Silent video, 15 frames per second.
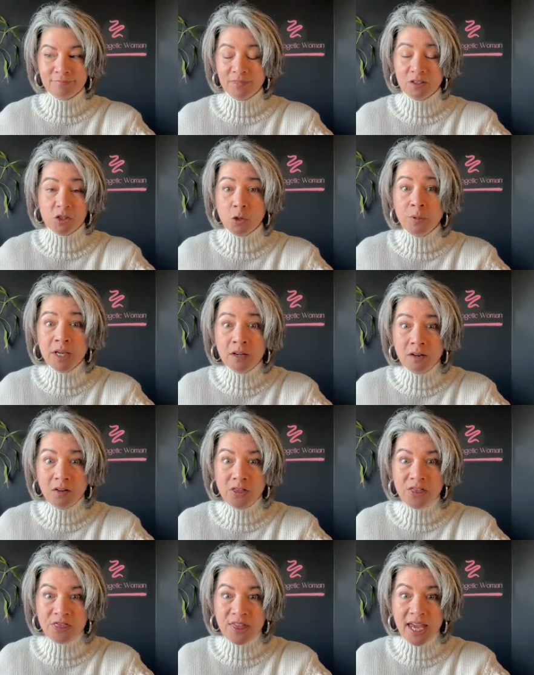Doing all
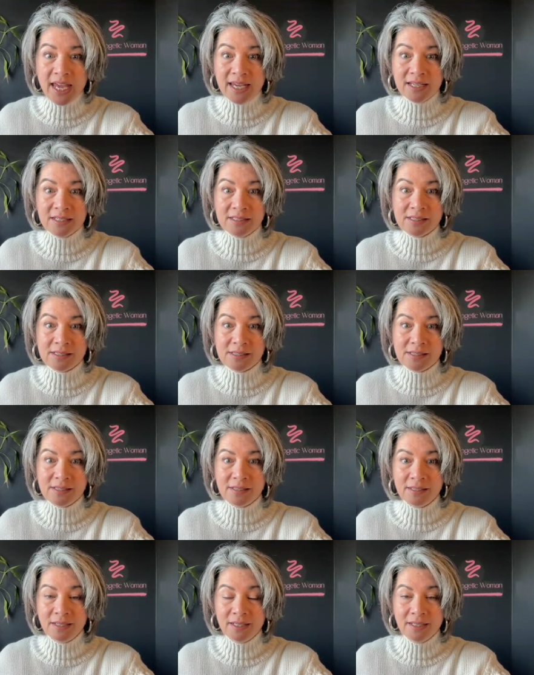the things
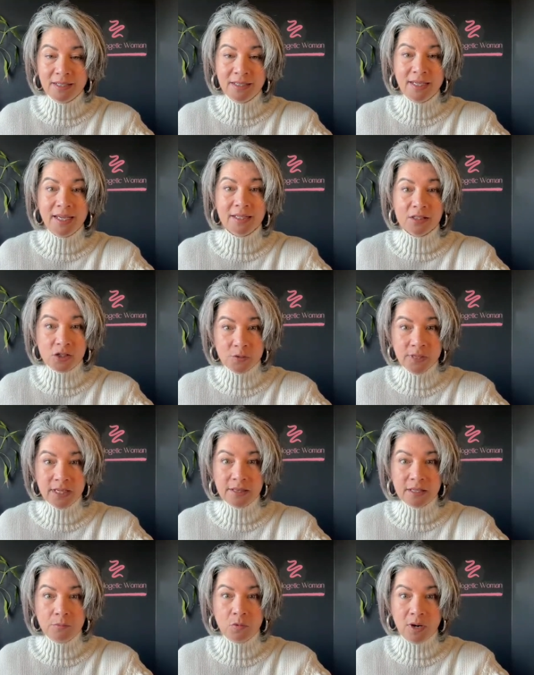and
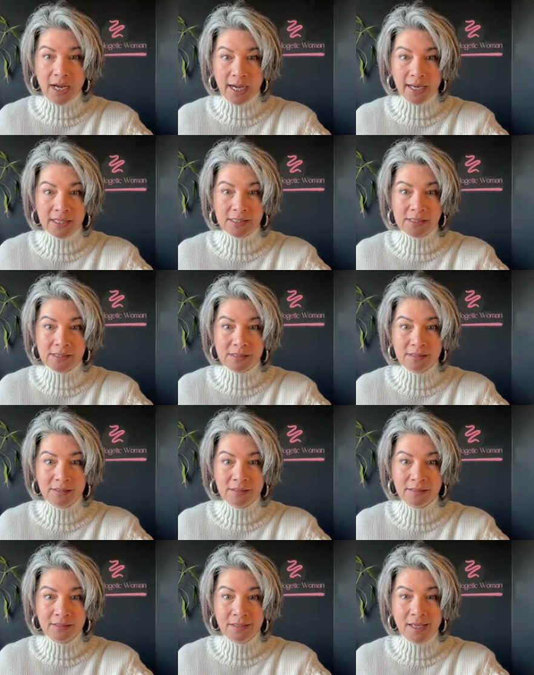doing them right
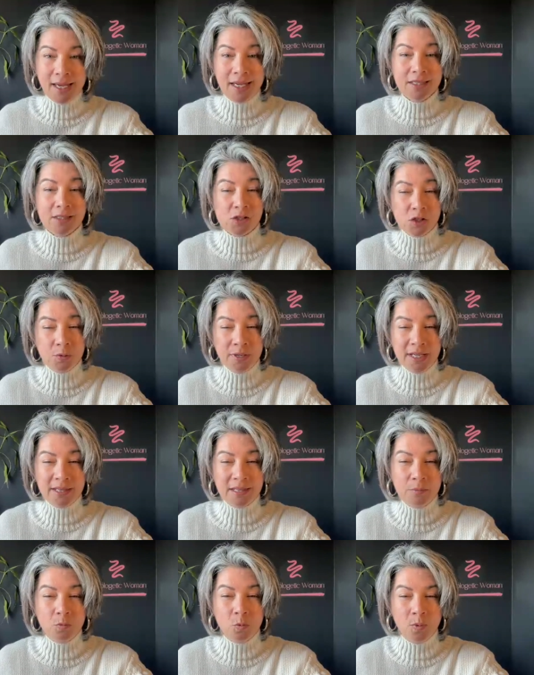and doing
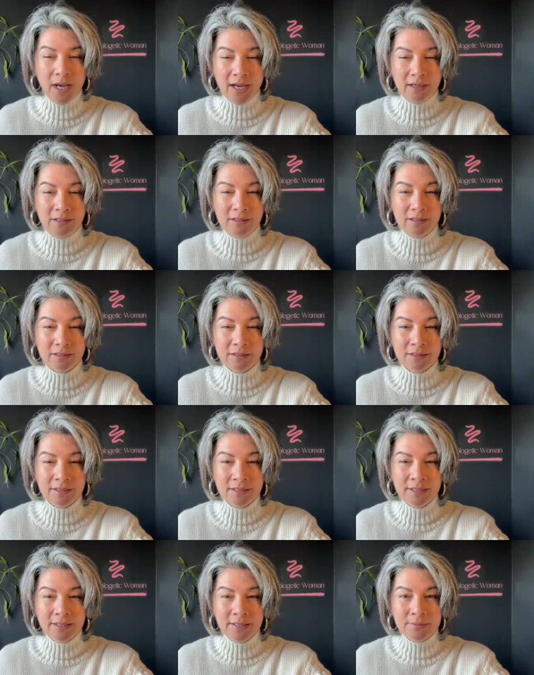them well.
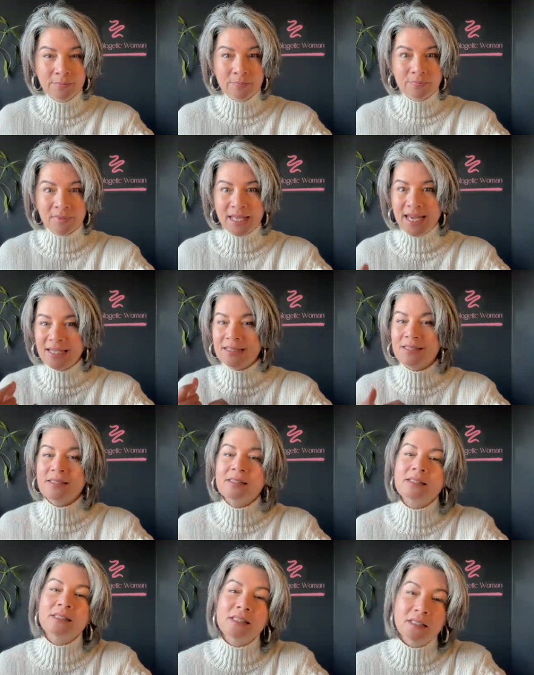And
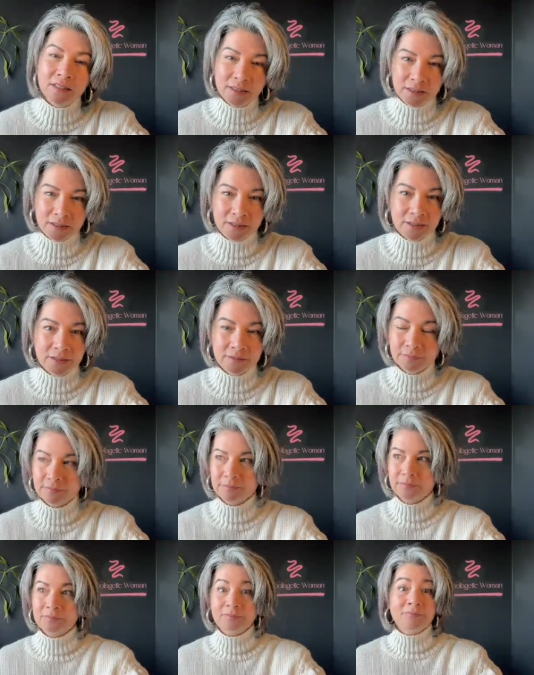still,
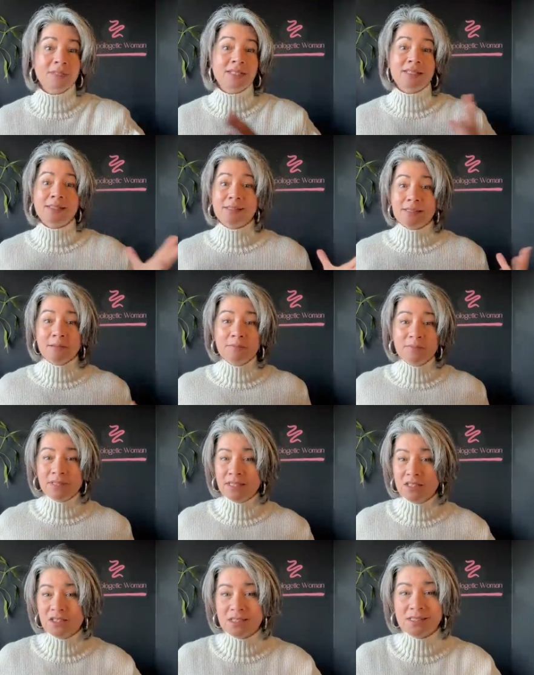
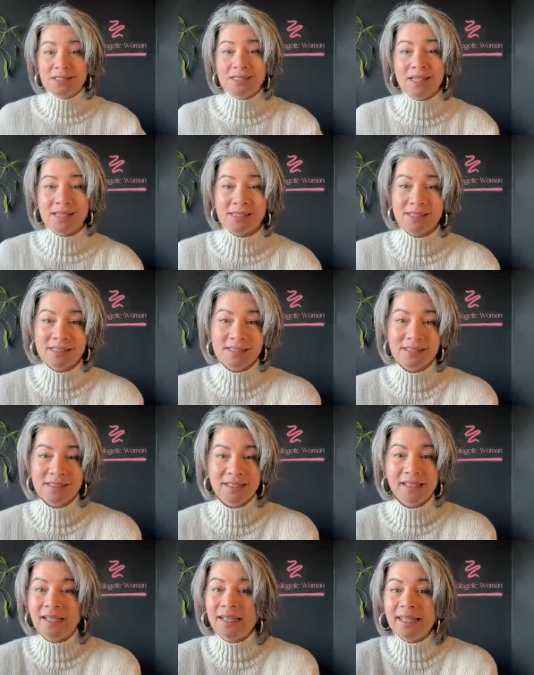something just doesn't
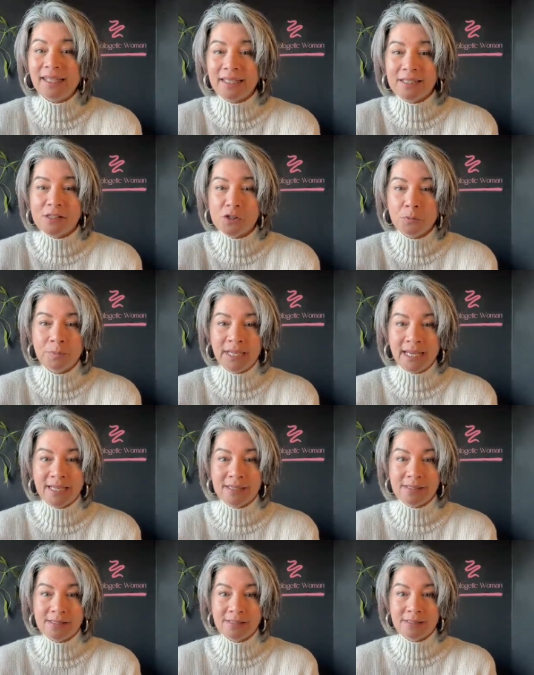click into
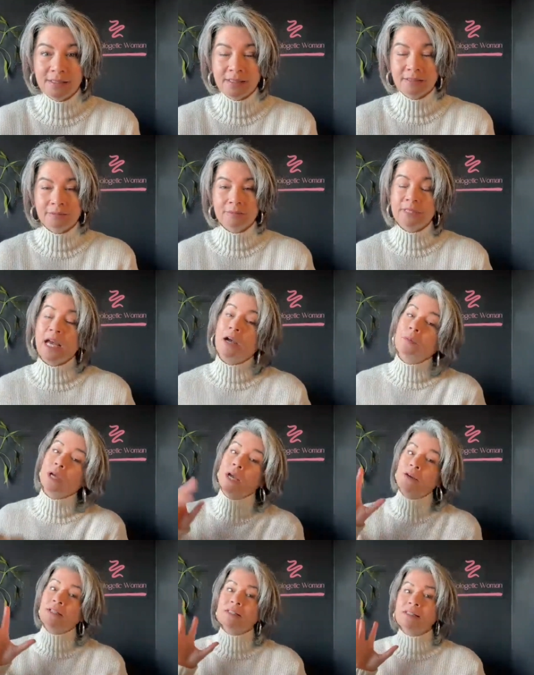place. Now, I'm
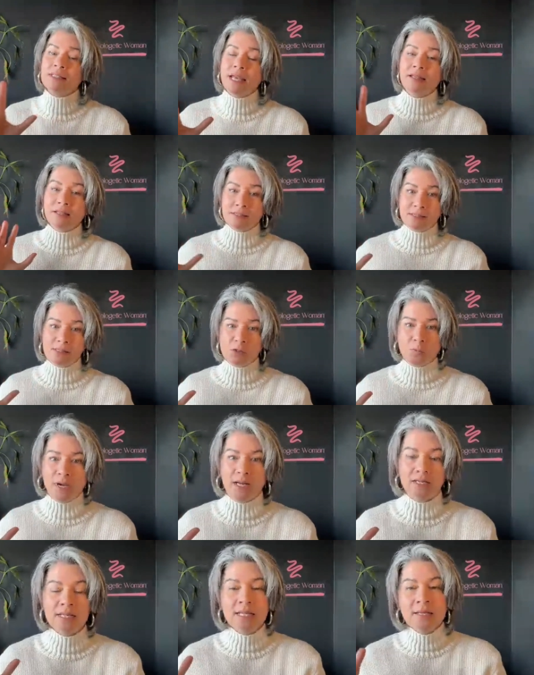going to say this as
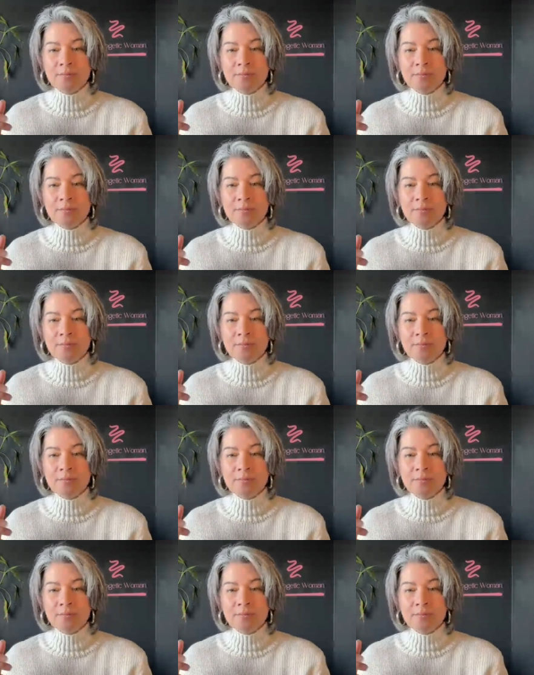well.